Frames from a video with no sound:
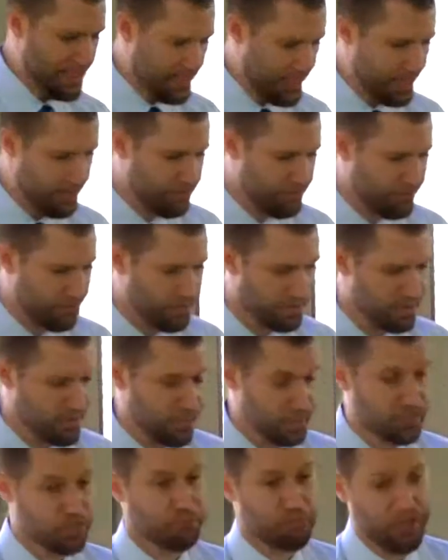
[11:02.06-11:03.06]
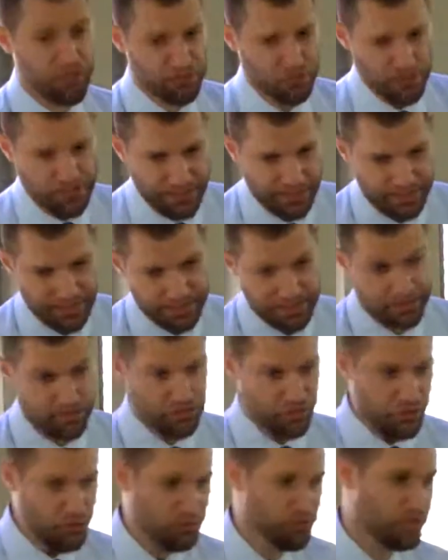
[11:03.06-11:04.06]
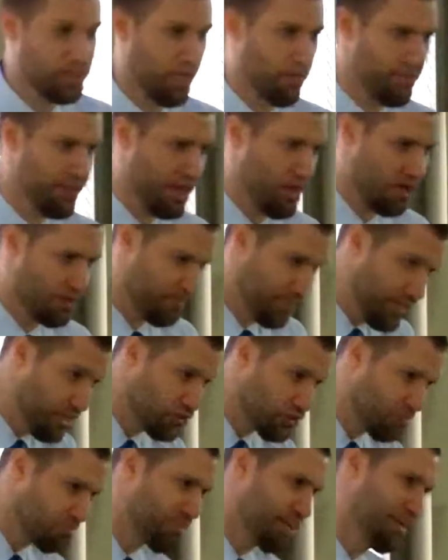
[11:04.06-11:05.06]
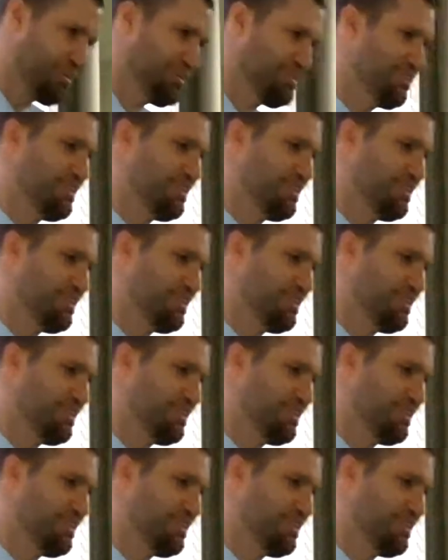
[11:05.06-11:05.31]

live, especially the Jews coming out of Egypt